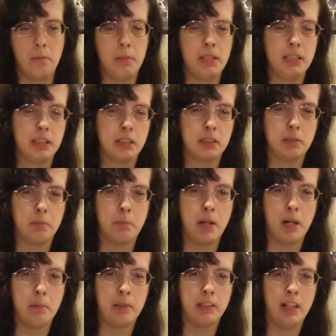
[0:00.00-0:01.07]
Emma's
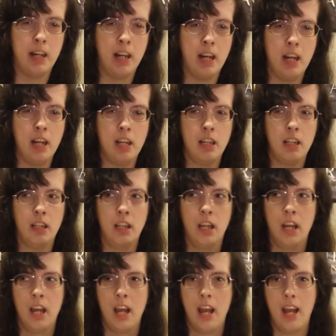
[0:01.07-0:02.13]
parabatai
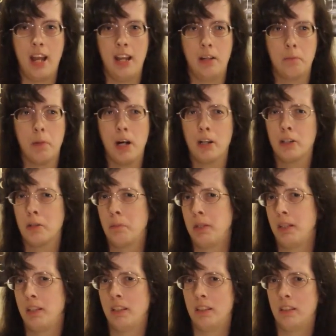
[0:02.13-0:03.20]
and Mark could
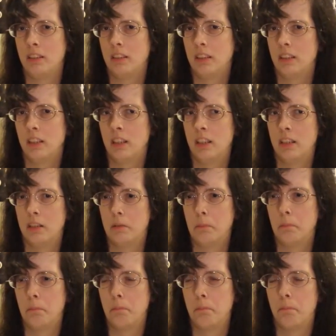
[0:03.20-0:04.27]
be
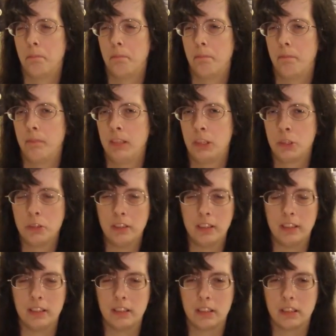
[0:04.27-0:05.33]
um,
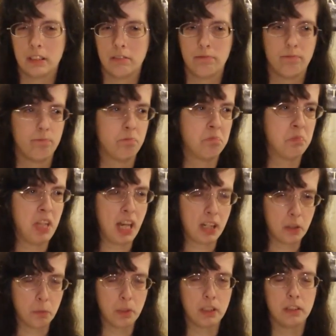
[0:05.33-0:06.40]
Julian's?
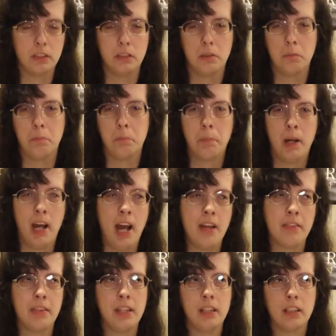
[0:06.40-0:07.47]
That could work too. But
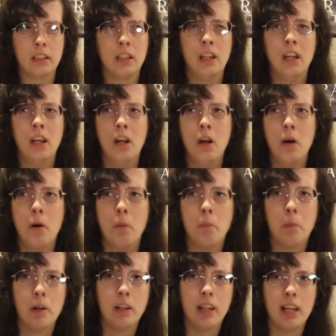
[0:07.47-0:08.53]
I think
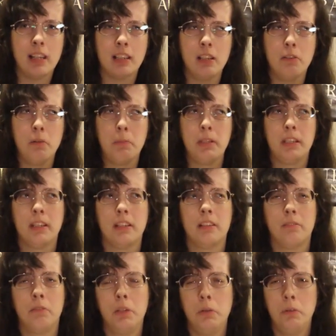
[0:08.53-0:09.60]
more likely would be
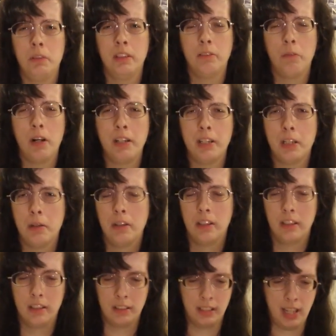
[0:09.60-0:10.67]
the rune where they could
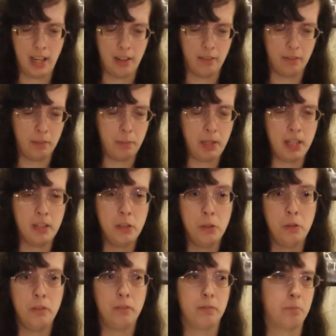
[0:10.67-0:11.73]
that would be a
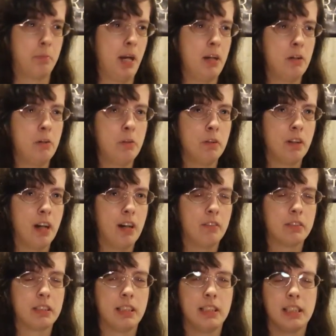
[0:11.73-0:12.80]
new brand new rune
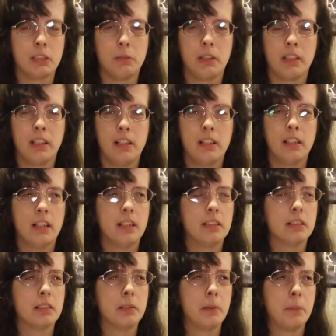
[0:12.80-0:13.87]
obviously because that's what Clary
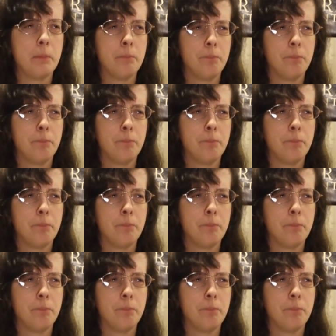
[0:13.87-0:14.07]
does.